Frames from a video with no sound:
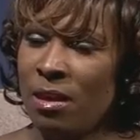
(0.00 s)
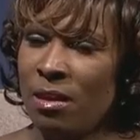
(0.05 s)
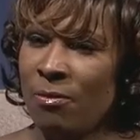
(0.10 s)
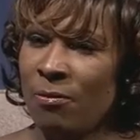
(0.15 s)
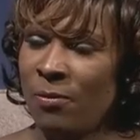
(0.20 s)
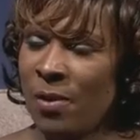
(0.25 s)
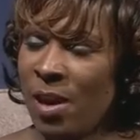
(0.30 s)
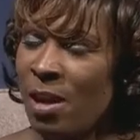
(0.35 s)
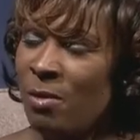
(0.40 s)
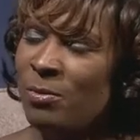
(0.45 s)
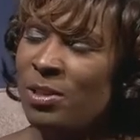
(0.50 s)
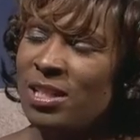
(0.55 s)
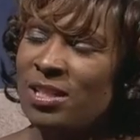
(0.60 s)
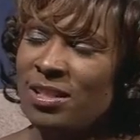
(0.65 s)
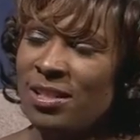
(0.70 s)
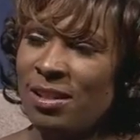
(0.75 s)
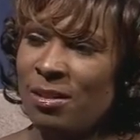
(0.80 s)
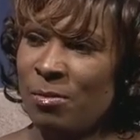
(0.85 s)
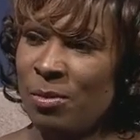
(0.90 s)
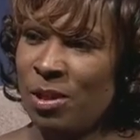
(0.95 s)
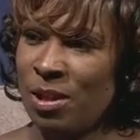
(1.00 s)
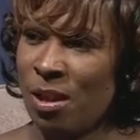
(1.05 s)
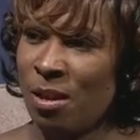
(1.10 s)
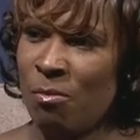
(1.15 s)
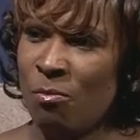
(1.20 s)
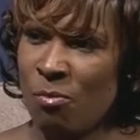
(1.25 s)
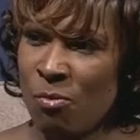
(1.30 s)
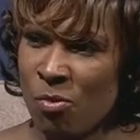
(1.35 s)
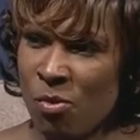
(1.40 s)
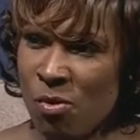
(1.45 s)
families need to
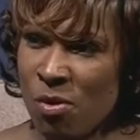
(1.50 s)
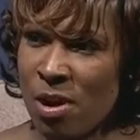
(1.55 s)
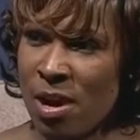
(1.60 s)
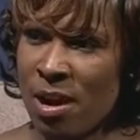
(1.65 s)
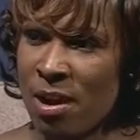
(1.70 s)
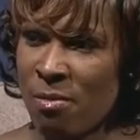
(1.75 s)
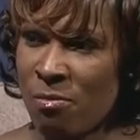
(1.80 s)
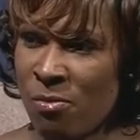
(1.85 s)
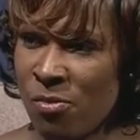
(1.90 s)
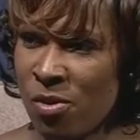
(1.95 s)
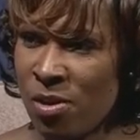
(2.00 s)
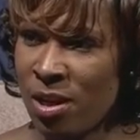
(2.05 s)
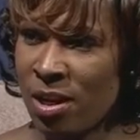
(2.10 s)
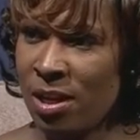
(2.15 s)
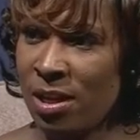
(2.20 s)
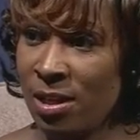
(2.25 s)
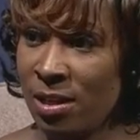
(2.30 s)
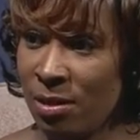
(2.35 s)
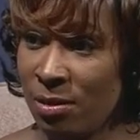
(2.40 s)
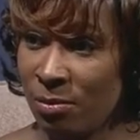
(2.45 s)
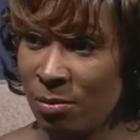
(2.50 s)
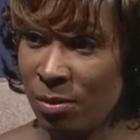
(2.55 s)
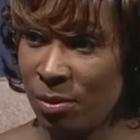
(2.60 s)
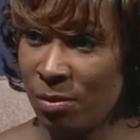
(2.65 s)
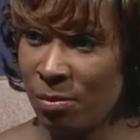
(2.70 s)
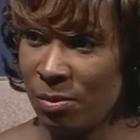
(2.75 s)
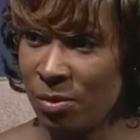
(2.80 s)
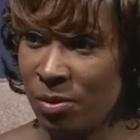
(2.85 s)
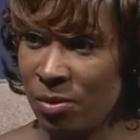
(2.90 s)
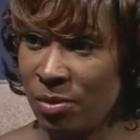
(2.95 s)
become more and more
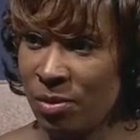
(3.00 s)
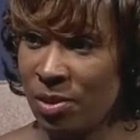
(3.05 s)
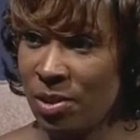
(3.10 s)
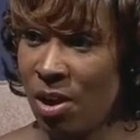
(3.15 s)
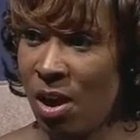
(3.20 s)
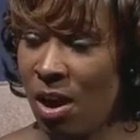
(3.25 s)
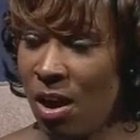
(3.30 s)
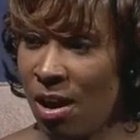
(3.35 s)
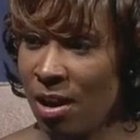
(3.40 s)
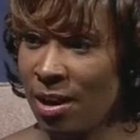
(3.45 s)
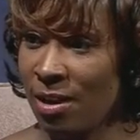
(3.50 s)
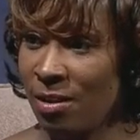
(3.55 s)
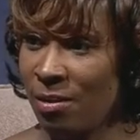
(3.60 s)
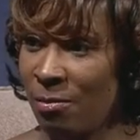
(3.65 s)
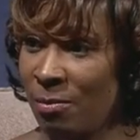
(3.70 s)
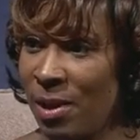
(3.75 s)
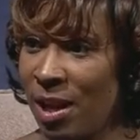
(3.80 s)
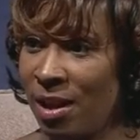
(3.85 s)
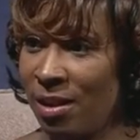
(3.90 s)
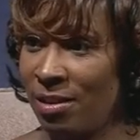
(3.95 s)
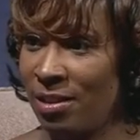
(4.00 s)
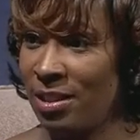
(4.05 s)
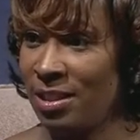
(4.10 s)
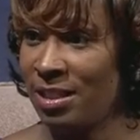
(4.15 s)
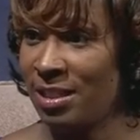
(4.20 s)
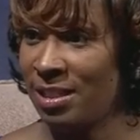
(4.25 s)
comfortable talking about this